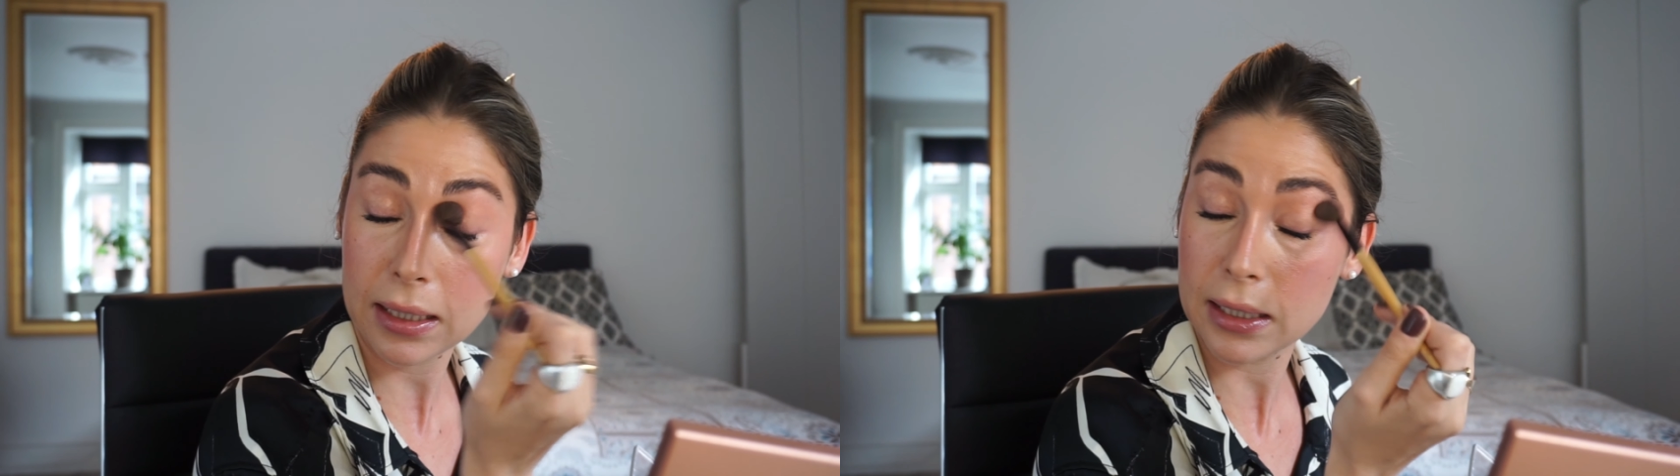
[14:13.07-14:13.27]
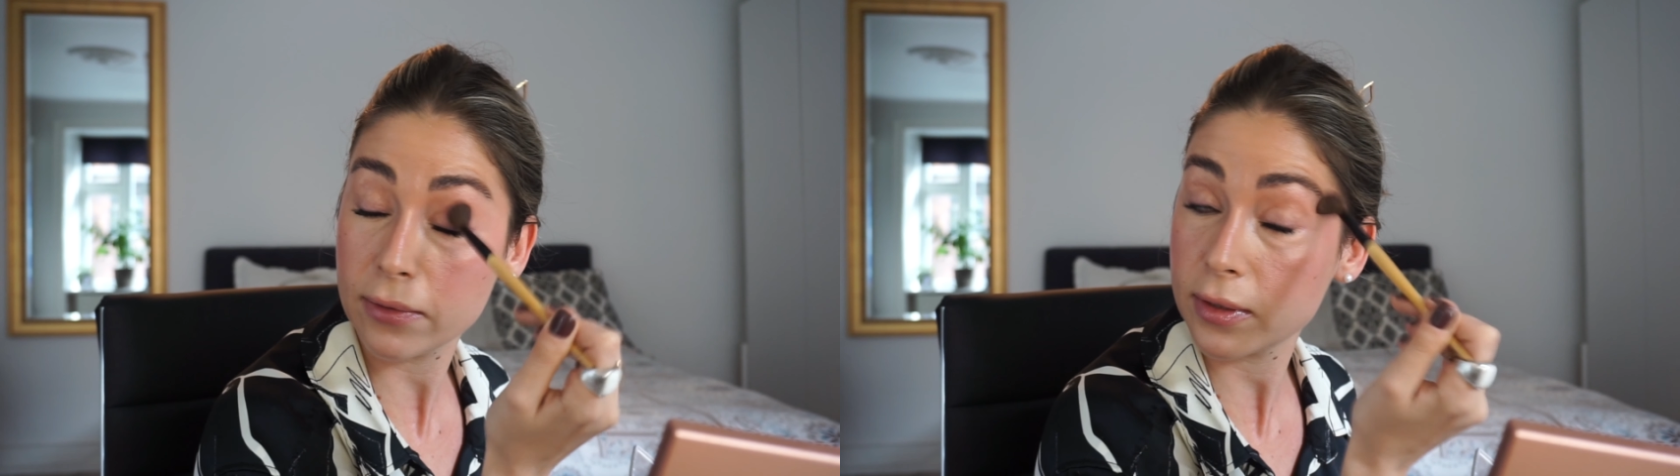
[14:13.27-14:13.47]

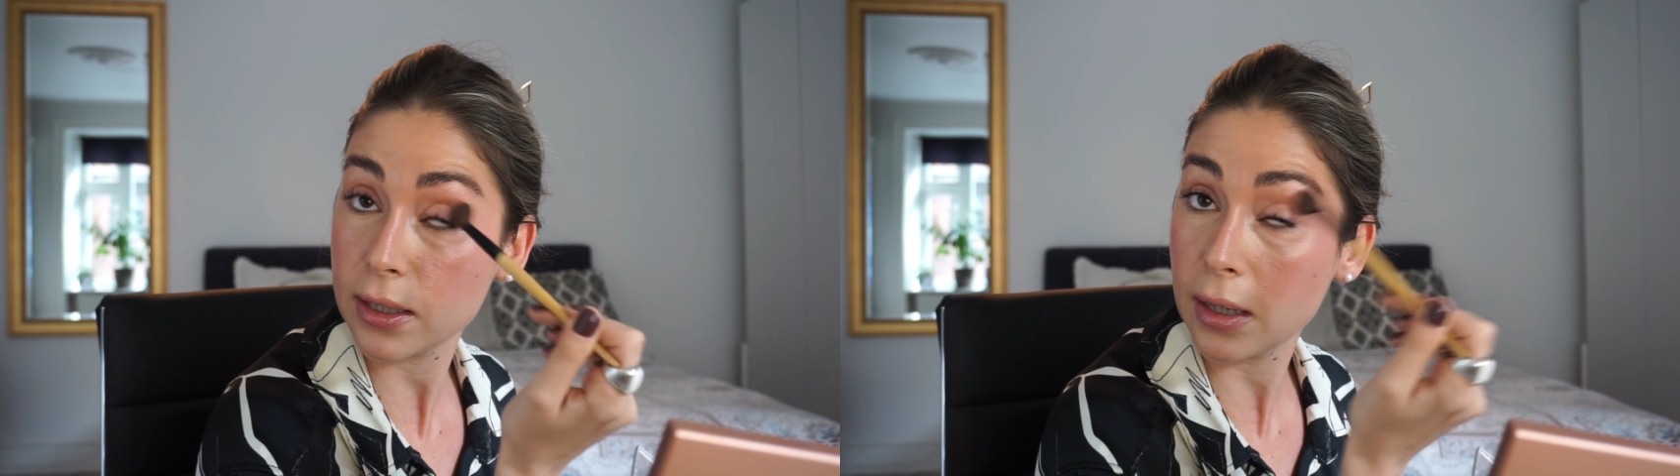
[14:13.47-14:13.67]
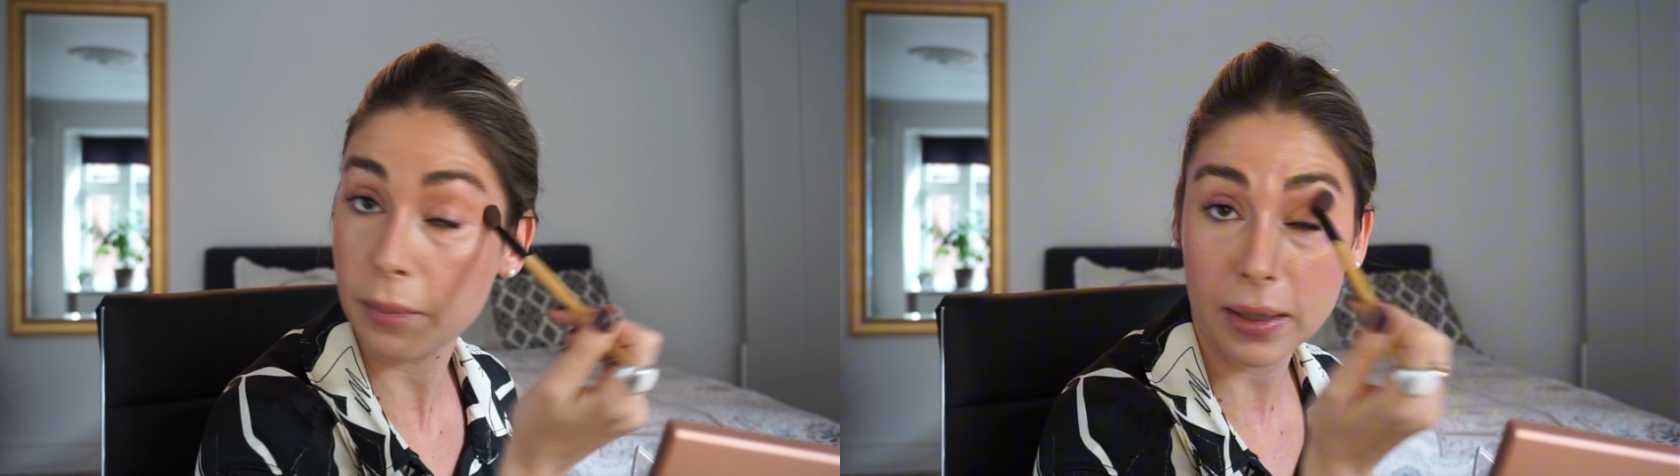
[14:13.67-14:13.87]
lift
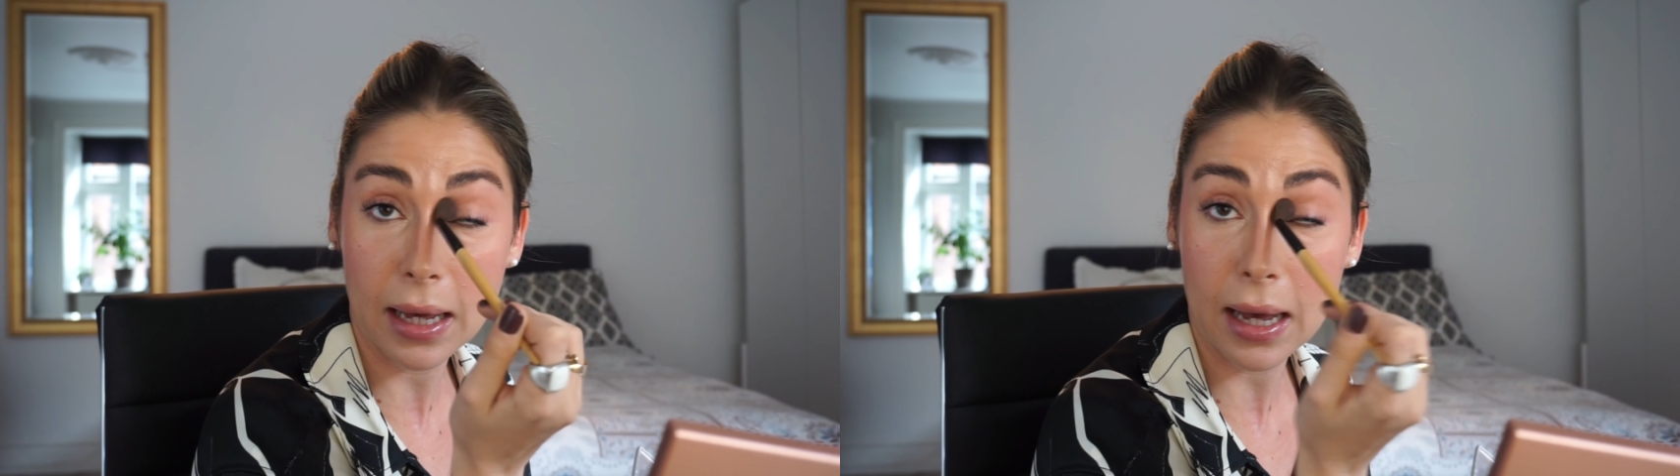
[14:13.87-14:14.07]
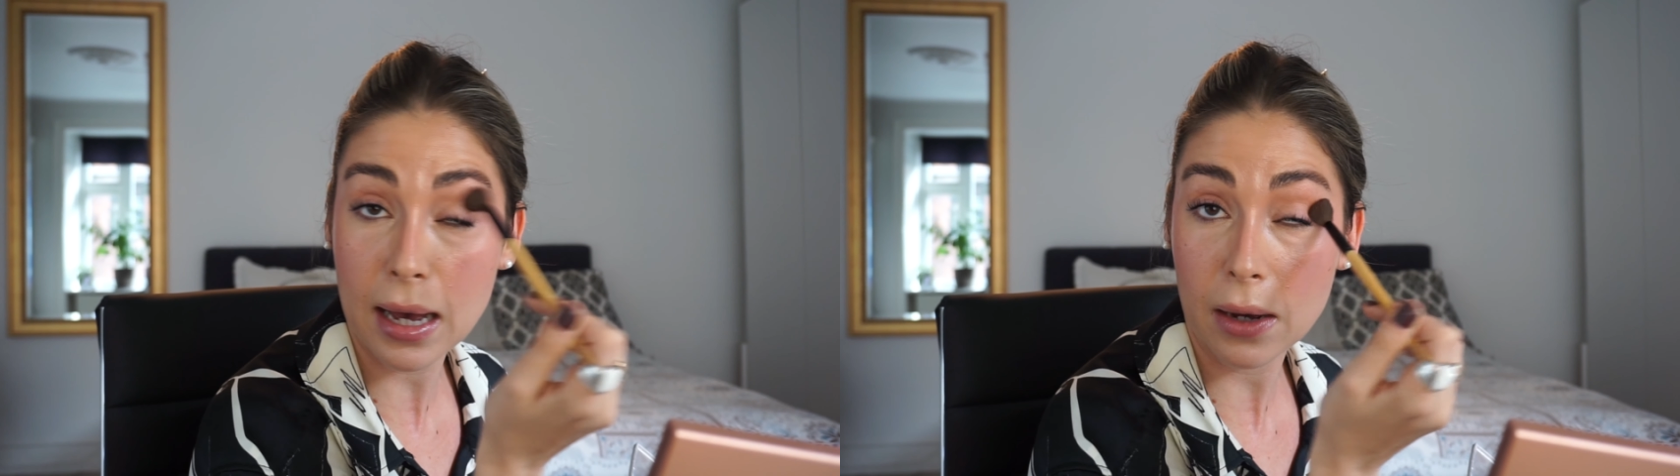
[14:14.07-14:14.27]
it up and
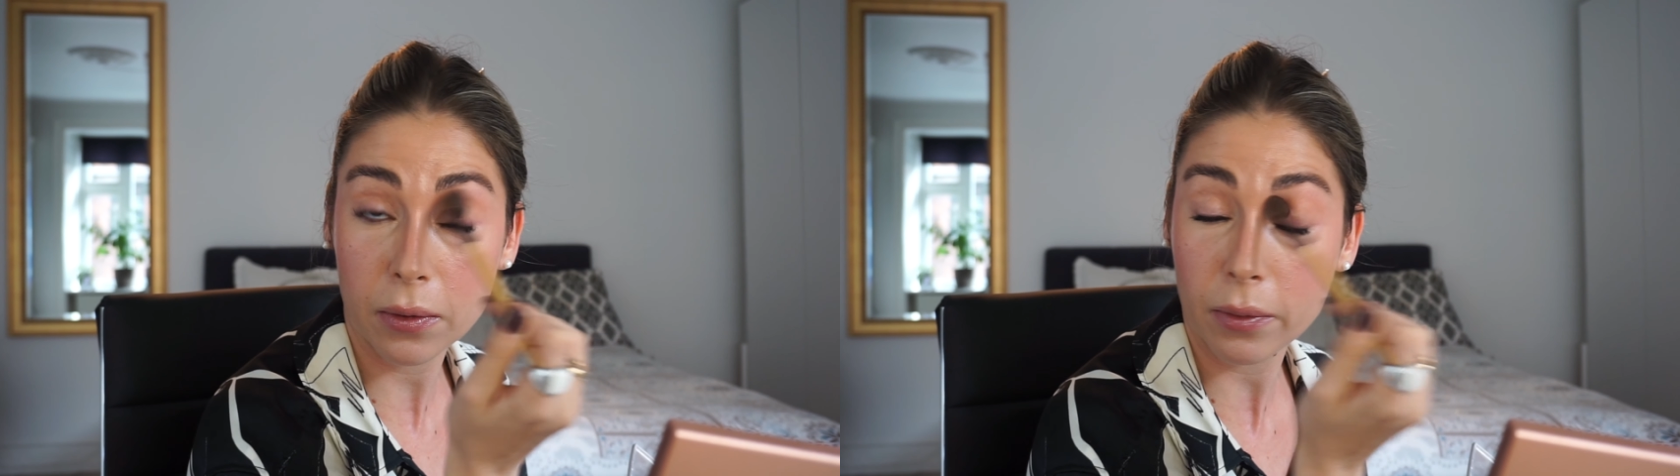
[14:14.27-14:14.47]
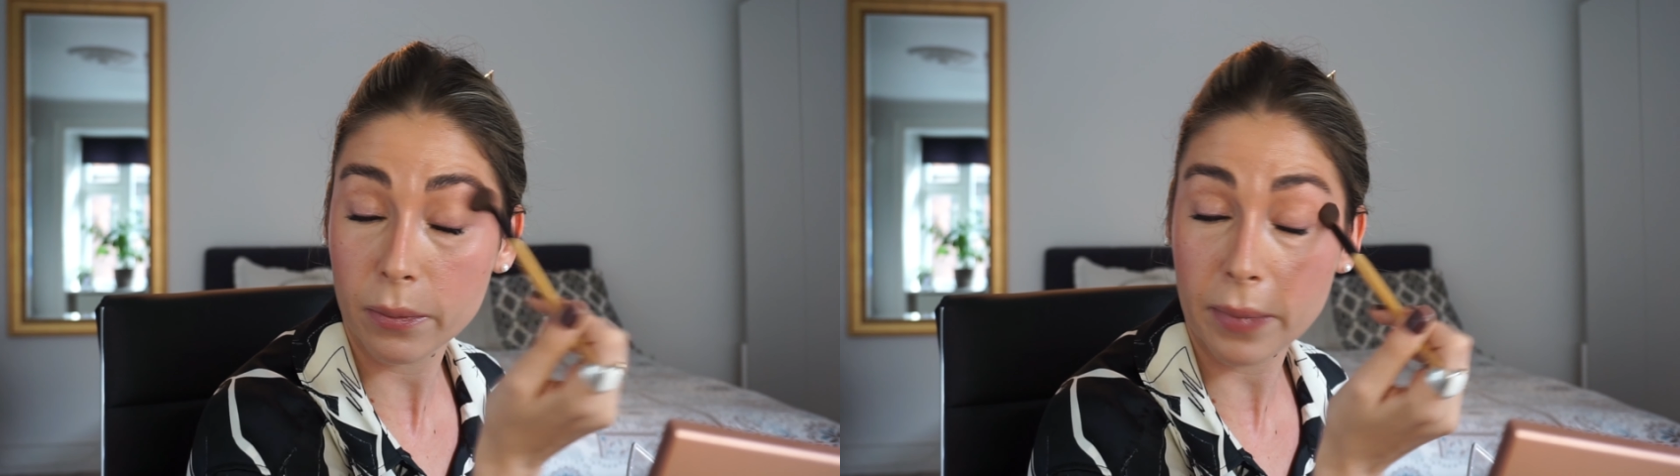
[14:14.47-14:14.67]

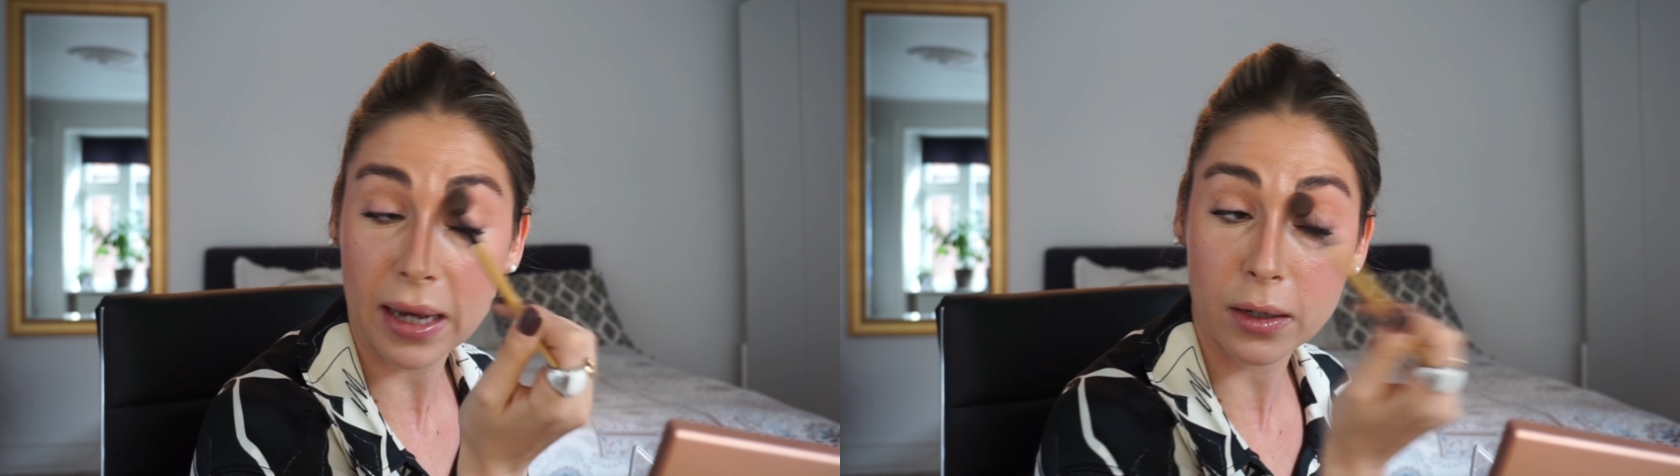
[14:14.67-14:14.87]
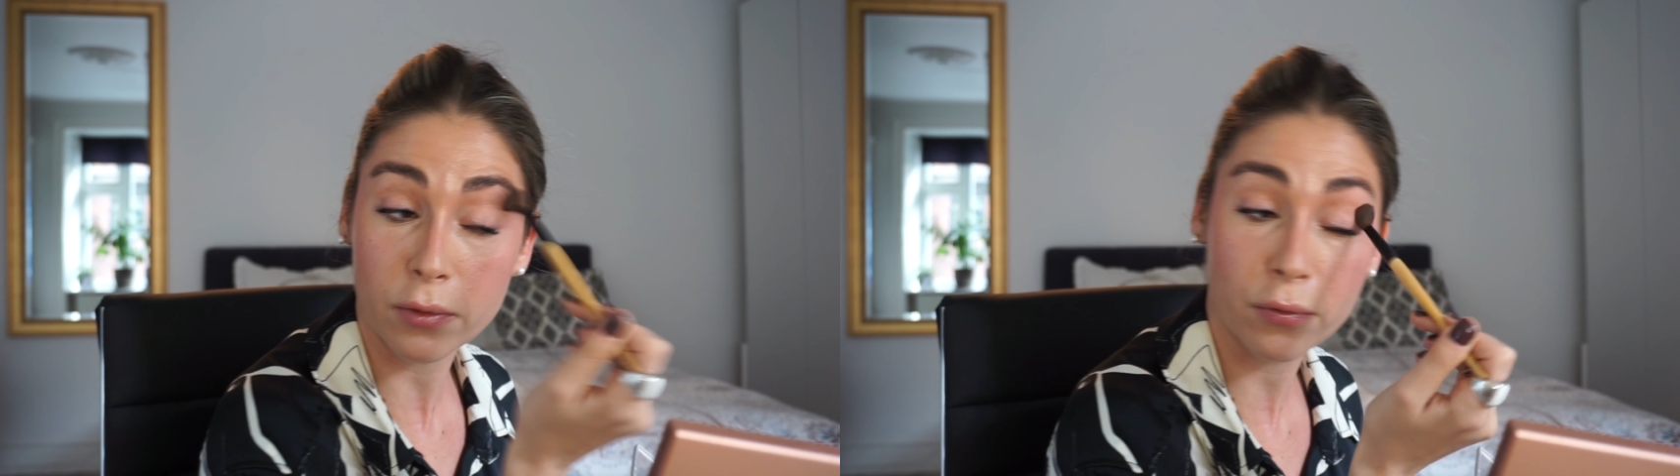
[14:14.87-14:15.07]
out,
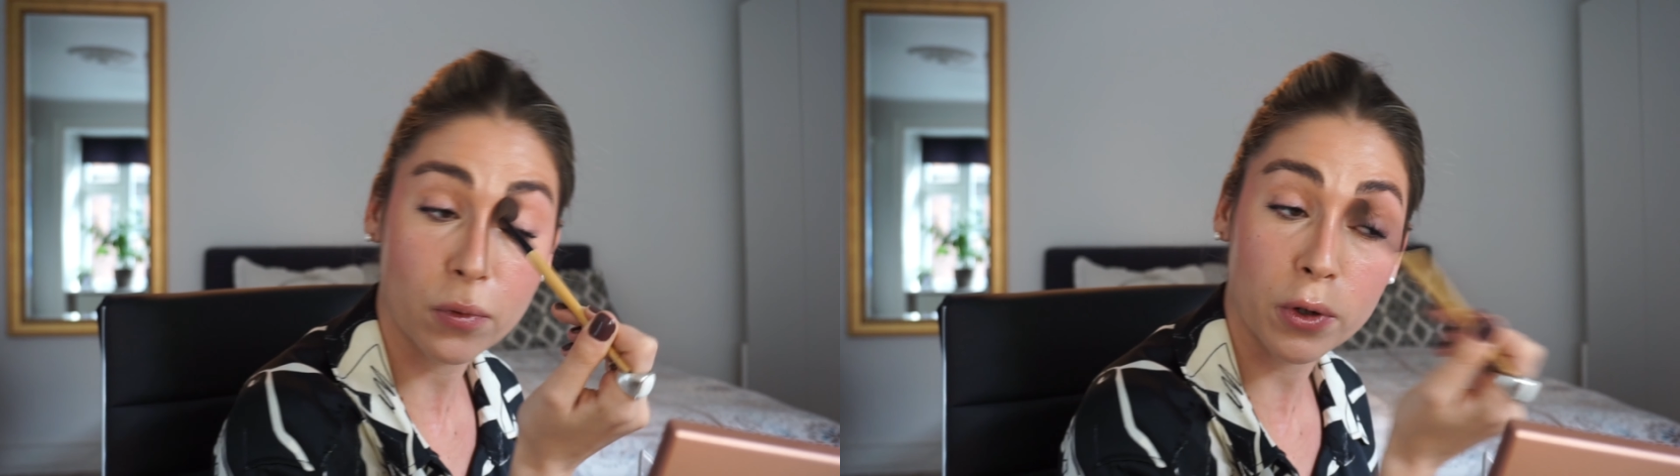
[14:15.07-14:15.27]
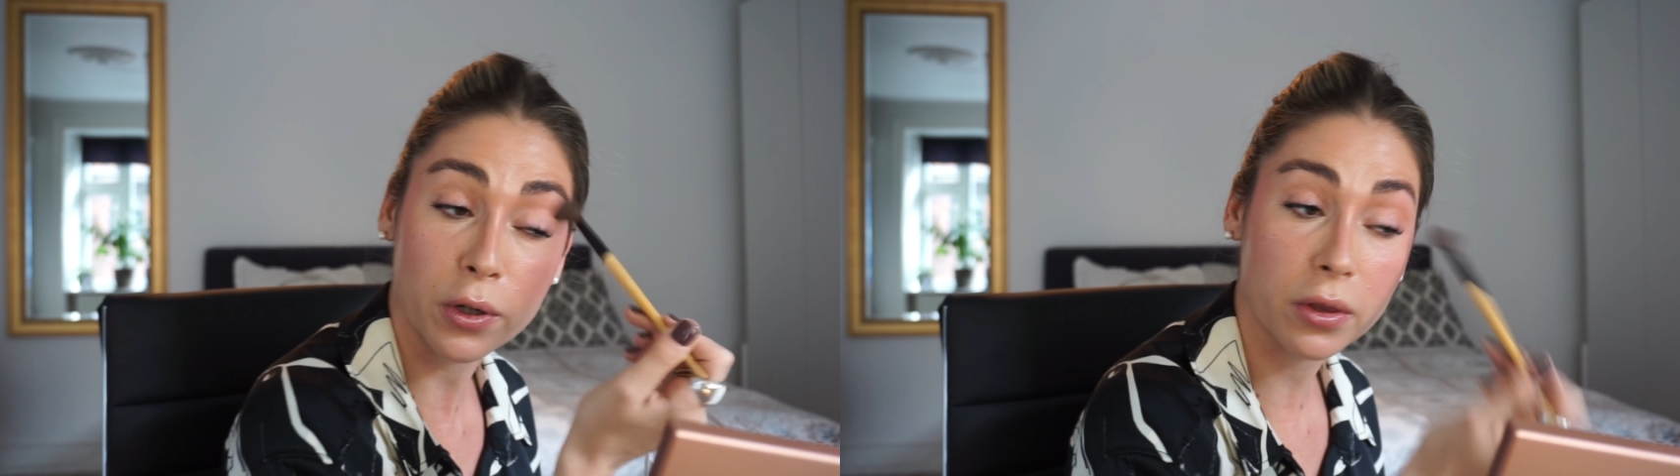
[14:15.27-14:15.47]
back and
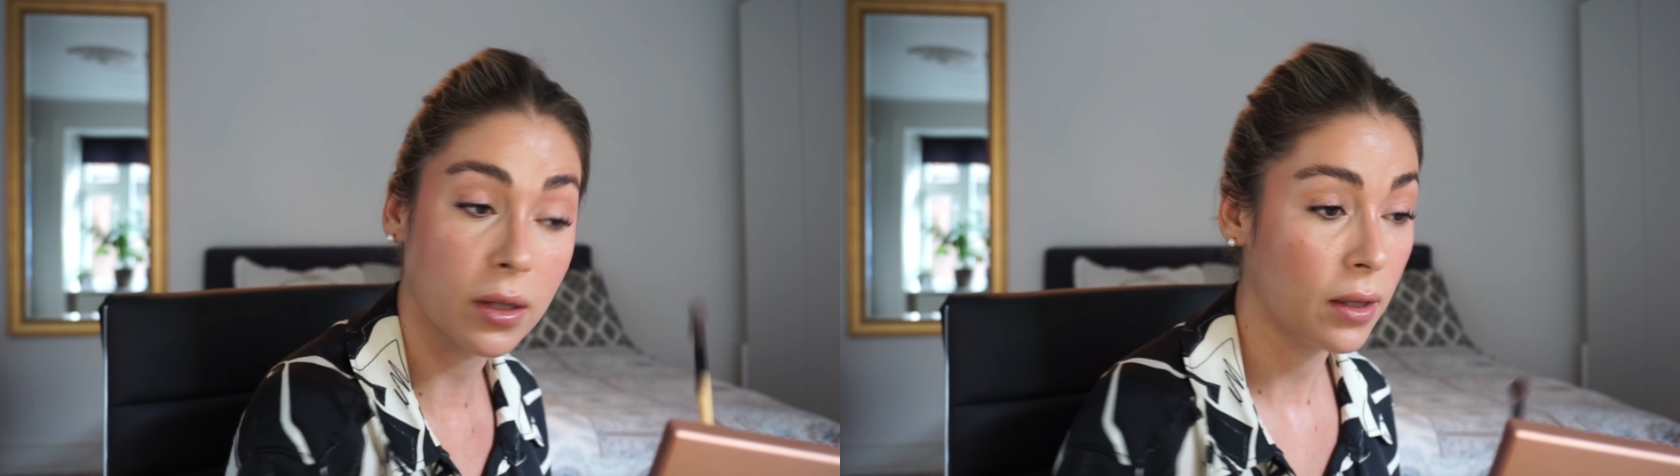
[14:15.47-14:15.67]
forth.